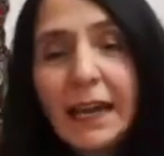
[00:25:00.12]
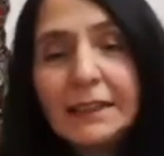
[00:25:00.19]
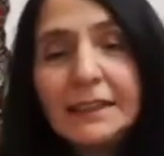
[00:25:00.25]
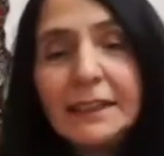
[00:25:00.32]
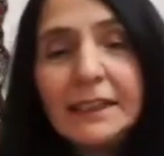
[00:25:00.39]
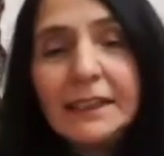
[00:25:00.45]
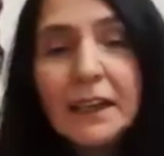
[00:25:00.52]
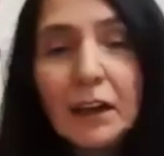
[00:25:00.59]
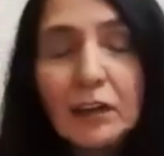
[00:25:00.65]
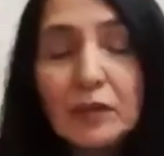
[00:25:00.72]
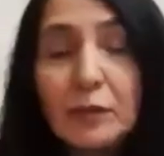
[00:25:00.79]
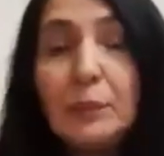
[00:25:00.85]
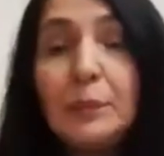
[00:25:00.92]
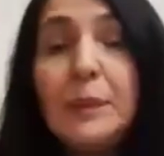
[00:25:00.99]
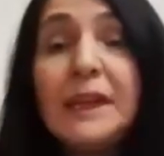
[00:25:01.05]
idea
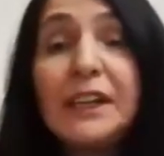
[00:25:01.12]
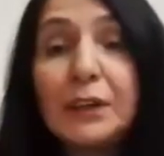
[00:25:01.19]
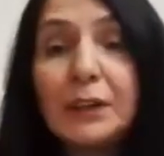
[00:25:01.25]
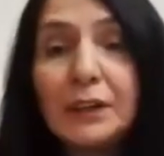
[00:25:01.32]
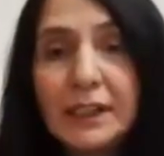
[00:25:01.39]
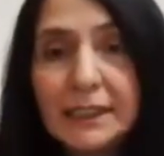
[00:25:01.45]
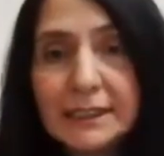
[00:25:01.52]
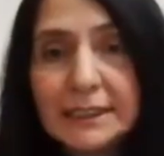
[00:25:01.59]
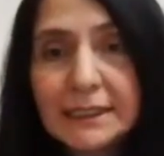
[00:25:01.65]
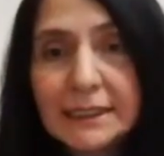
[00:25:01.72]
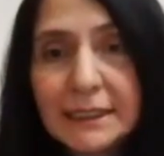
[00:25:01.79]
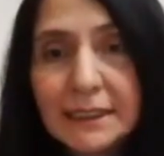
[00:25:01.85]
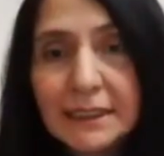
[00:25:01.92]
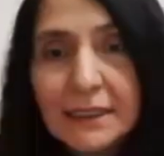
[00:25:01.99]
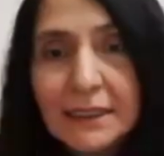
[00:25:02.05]
of
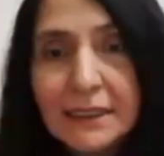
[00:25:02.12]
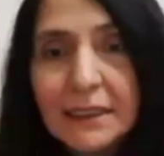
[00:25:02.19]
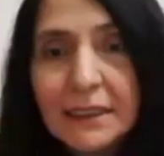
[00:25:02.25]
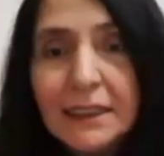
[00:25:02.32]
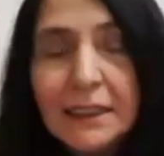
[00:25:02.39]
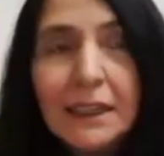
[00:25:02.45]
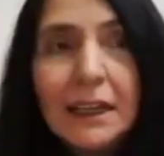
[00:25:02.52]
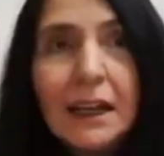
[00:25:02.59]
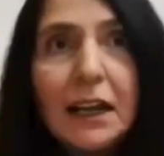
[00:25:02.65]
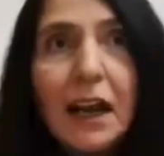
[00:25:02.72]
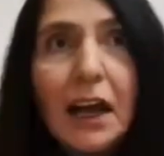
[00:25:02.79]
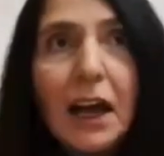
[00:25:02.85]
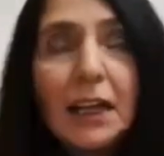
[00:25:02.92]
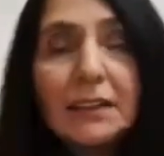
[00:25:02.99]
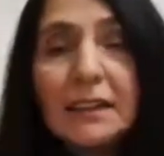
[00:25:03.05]
bitterness.
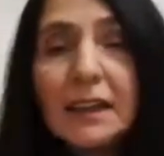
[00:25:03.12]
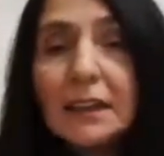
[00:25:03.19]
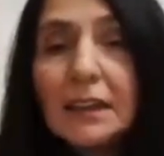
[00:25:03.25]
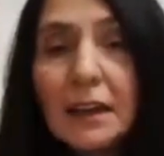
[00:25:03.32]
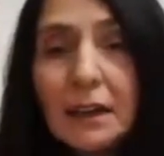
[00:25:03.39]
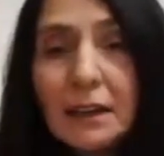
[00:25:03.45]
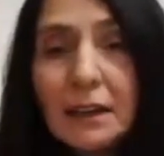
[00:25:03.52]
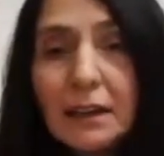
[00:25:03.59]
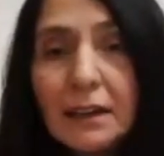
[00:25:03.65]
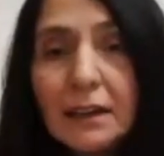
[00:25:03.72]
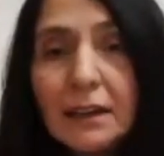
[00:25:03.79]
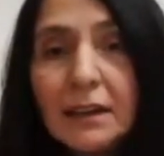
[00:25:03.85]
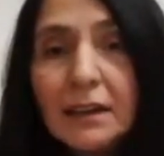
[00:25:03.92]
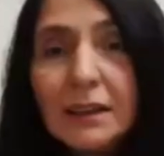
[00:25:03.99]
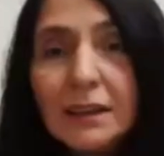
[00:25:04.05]
Handala,
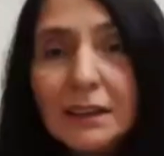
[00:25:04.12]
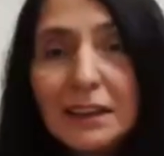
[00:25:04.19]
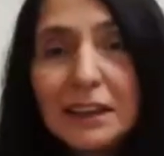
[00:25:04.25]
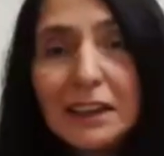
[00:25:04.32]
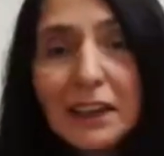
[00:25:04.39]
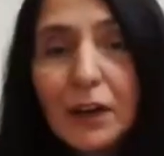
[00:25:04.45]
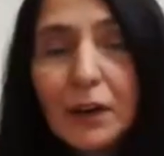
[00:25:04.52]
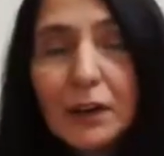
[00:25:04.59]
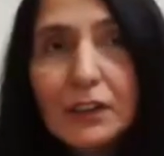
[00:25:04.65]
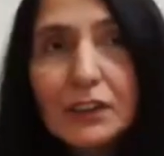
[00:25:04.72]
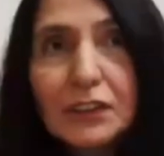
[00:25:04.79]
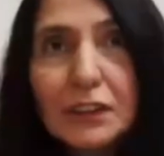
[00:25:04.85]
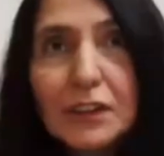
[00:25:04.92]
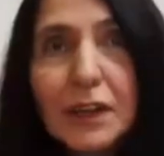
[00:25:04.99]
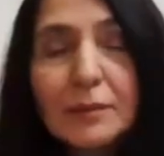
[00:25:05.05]
the
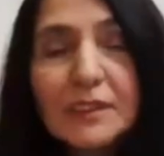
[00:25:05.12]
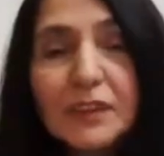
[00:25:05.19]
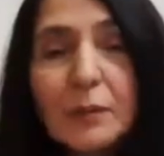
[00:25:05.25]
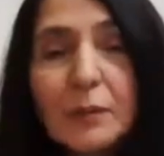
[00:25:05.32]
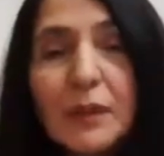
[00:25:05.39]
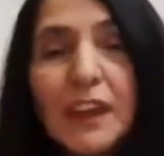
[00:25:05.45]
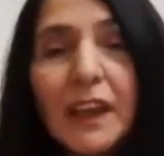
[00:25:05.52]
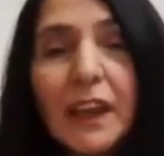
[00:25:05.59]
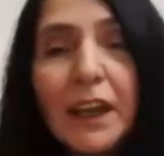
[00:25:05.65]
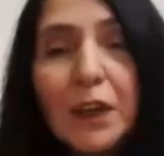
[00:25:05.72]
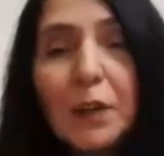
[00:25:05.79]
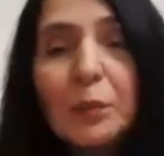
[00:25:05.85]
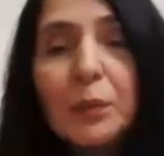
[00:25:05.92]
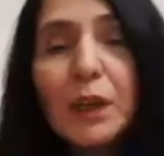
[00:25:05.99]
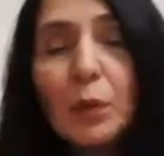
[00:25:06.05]
character, comes from the
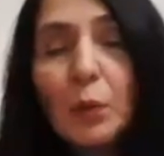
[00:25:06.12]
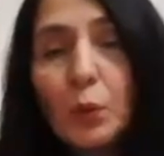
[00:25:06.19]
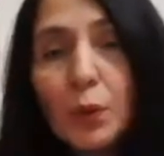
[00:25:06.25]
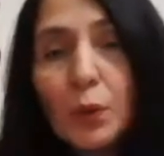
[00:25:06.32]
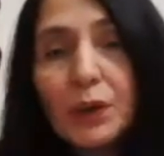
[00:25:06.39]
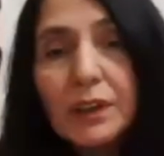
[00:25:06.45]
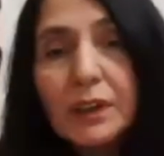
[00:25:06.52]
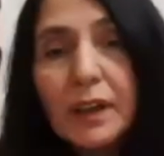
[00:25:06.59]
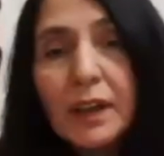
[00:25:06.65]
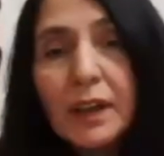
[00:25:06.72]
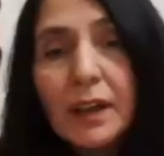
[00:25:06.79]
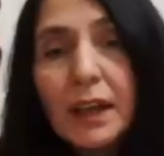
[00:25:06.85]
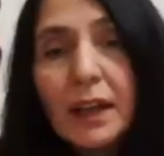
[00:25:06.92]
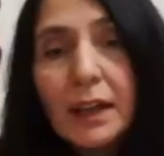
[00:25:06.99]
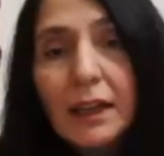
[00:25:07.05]
Arabic word
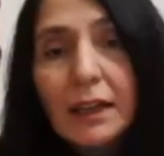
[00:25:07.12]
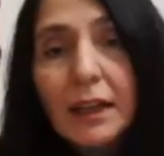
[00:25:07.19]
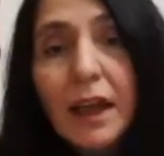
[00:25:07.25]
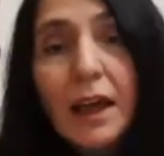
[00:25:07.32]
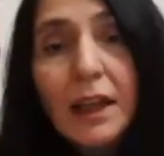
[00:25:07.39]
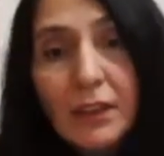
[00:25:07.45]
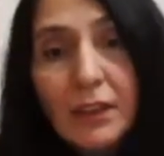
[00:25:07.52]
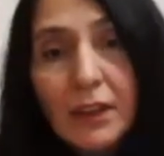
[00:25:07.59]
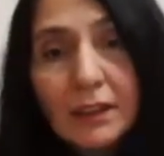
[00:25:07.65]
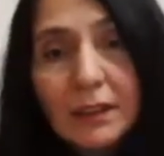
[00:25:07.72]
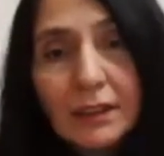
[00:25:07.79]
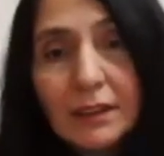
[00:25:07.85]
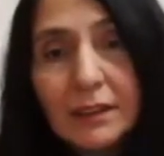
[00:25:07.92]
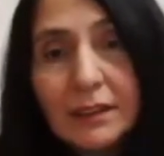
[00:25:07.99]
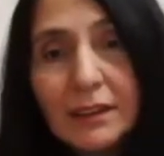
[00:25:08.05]

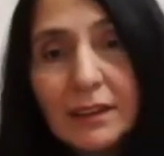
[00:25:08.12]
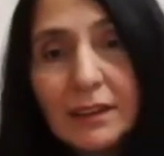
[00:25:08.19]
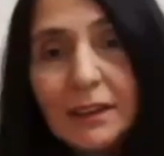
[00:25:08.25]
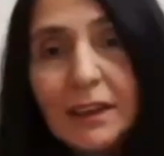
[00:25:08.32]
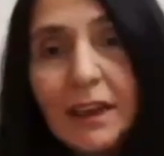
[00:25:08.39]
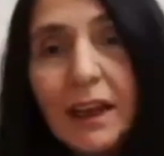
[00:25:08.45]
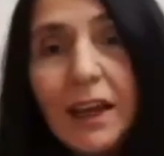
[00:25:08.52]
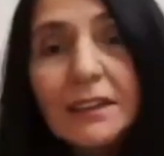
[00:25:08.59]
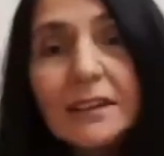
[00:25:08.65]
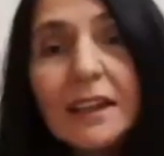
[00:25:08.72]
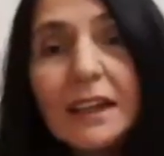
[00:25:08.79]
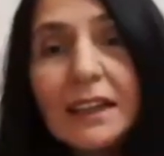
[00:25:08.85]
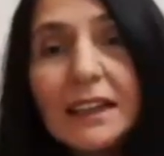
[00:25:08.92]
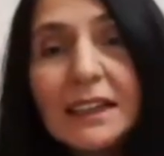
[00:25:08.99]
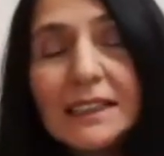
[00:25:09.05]
al-handal.
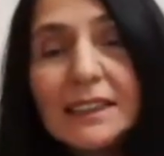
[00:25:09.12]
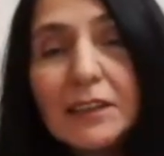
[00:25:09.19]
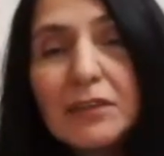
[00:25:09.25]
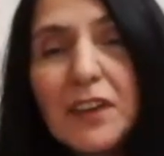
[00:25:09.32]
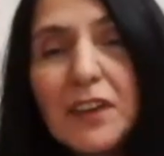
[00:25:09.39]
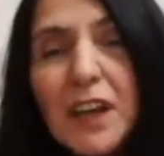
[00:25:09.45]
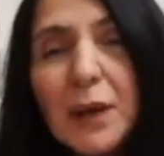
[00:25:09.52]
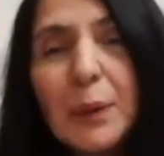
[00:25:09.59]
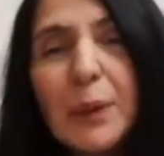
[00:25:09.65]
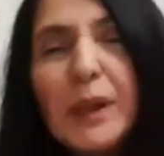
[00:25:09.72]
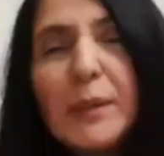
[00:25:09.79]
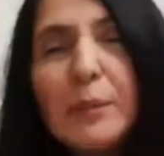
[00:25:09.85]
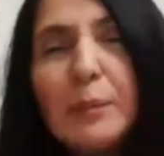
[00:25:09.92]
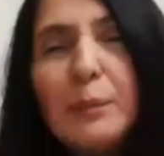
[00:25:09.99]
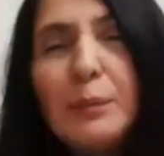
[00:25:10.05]
Handal is a
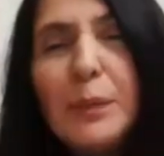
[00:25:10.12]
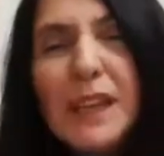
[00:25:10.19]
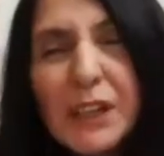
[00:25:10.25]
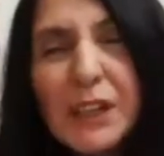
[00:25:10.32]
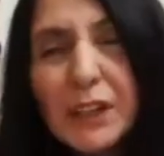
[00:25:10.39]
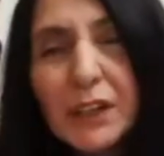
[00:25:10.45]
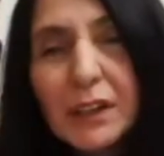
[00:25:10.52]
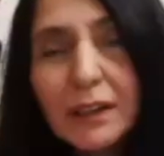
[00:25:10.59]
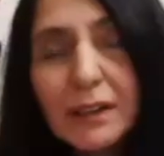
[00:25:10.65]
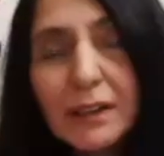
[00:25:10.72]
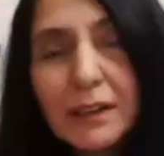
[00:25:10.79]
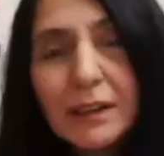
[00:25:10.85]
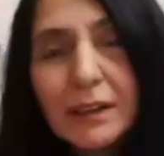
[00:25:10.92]
very bitter